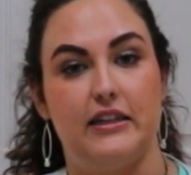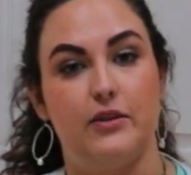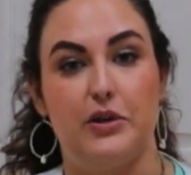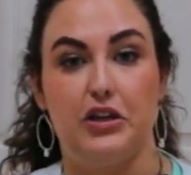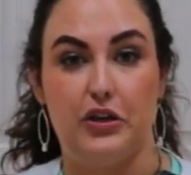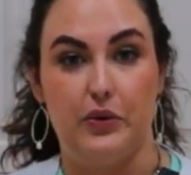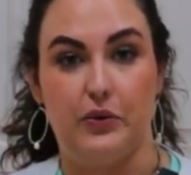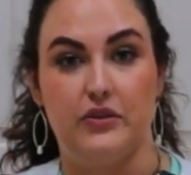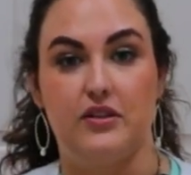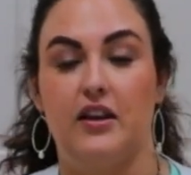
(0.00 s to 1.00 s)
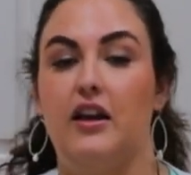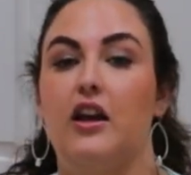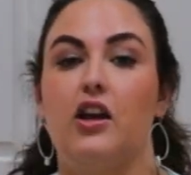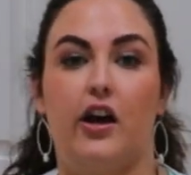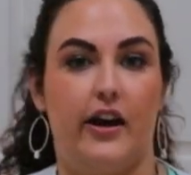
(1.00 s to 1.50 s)
to be used.
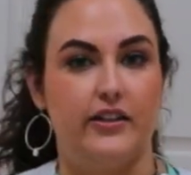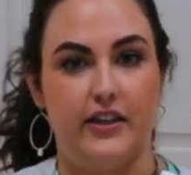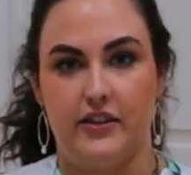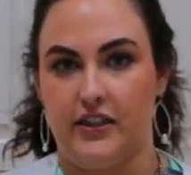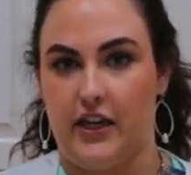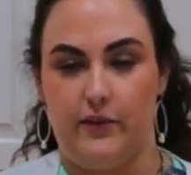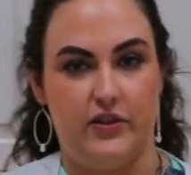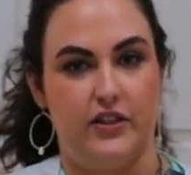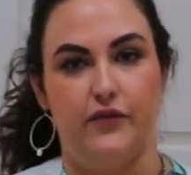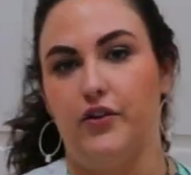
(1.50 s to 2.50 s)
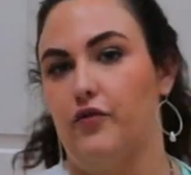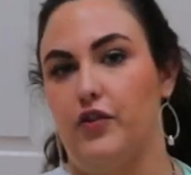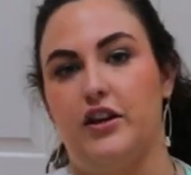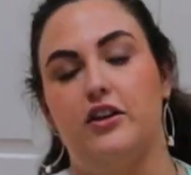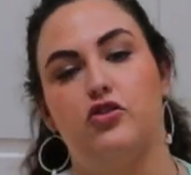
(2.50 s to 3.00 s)
Contact times differ for
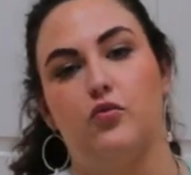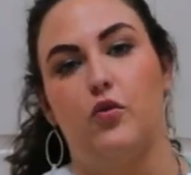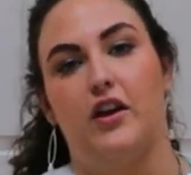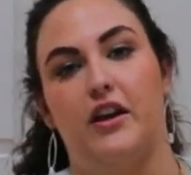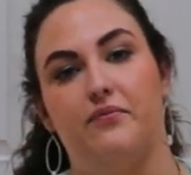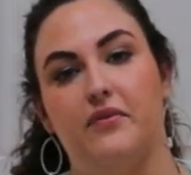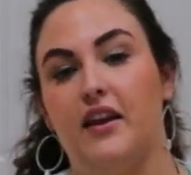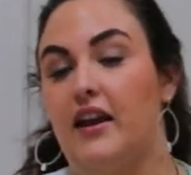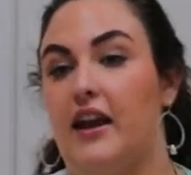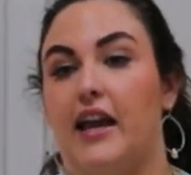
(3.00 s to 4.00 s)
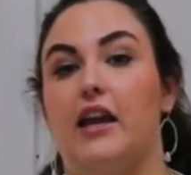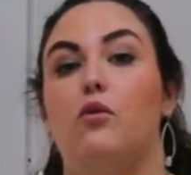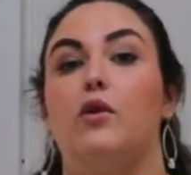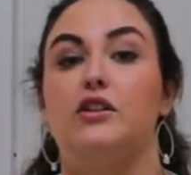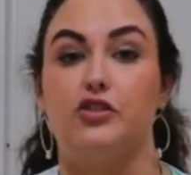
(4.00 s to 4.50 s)
each one
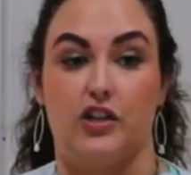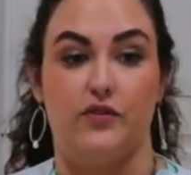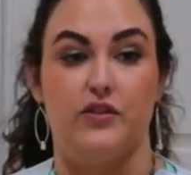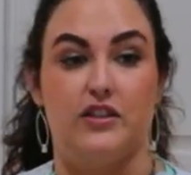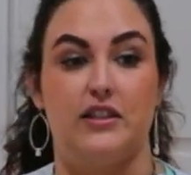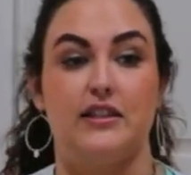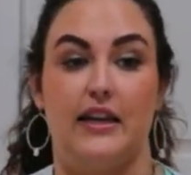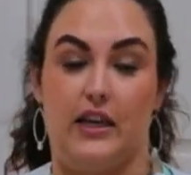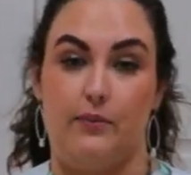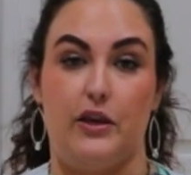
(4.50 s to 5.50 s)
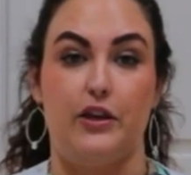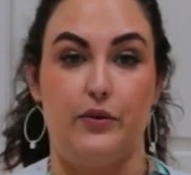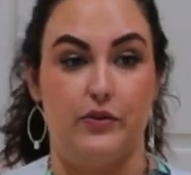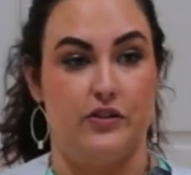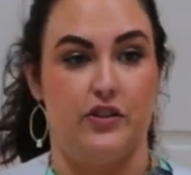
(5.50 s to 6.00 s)
and what surfaces they can be
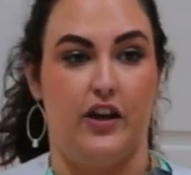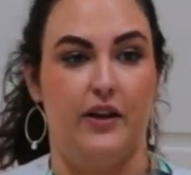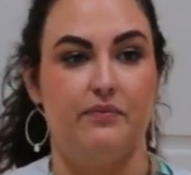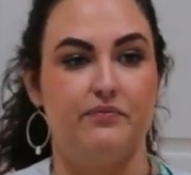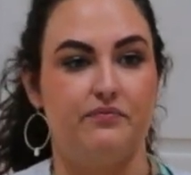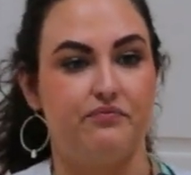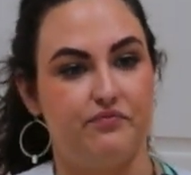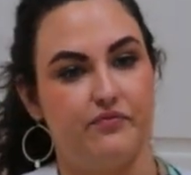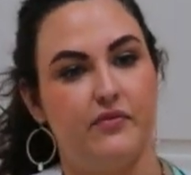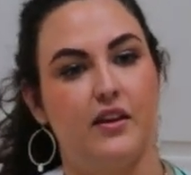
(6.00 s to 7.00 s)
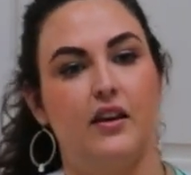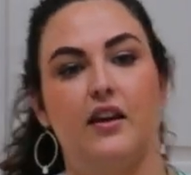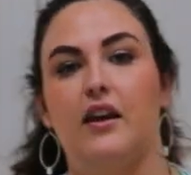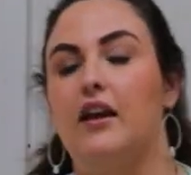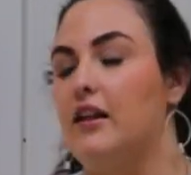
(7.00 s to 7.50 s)
used on.
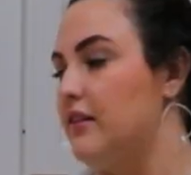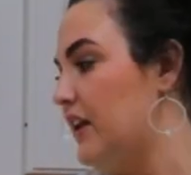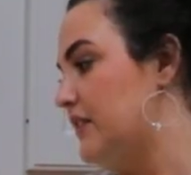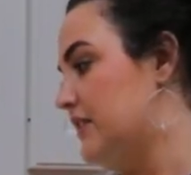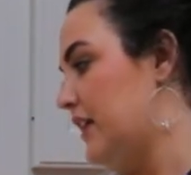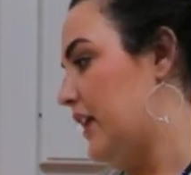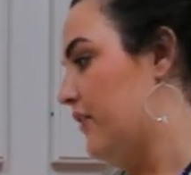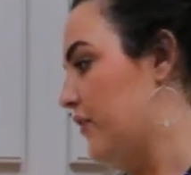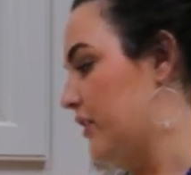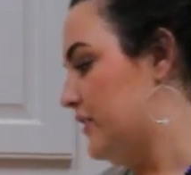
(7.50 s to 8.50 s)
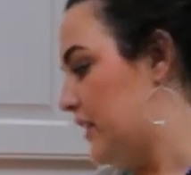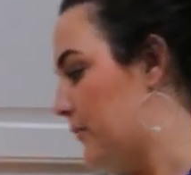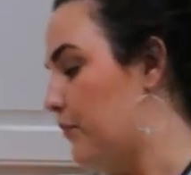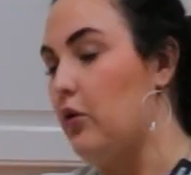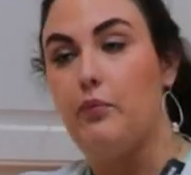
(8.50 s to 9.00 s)
Let's take, for
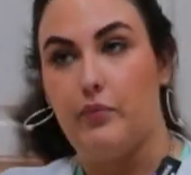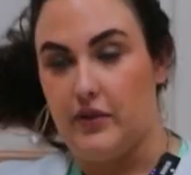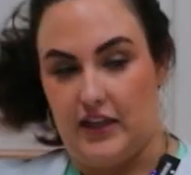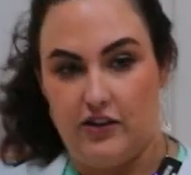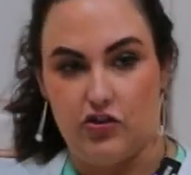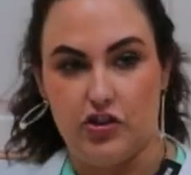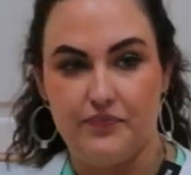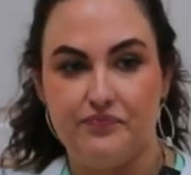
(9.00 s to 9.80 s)
example, bleach.